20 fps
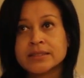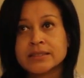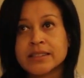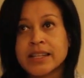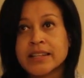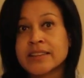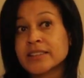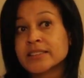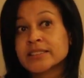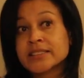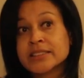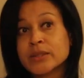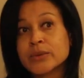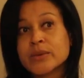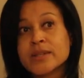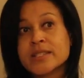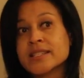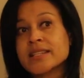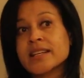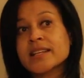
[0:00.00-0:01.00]
like there still
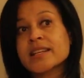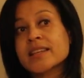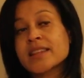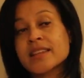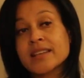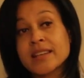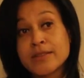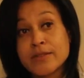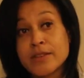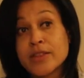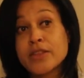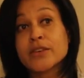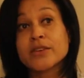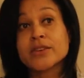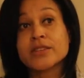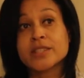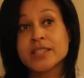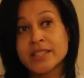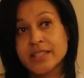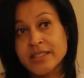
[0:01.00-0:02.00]
wasn't anything even
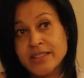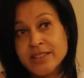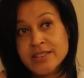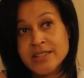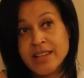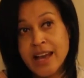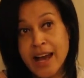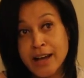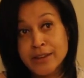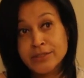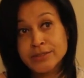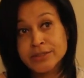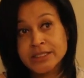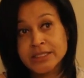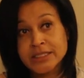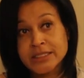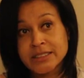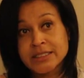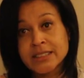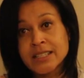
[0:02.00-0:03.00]
13 years
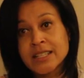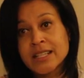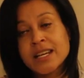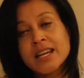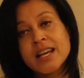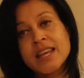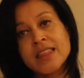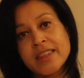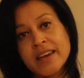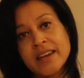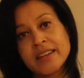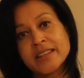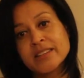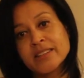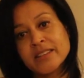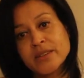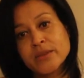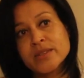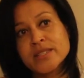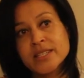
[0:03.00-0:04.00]
after
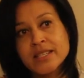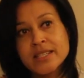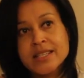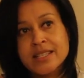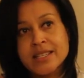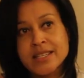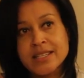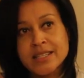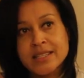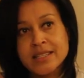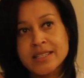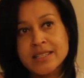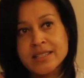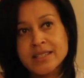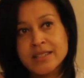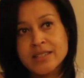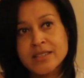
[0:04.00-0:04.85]
that there was a need